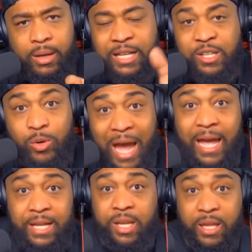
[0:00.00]
It's okay.
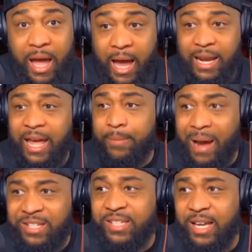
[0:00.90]
It's like
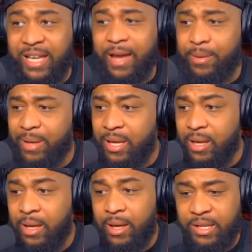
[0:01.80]
my son came to me
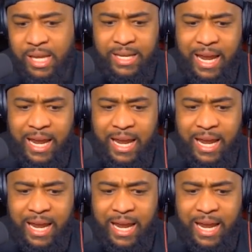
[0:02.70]
and said,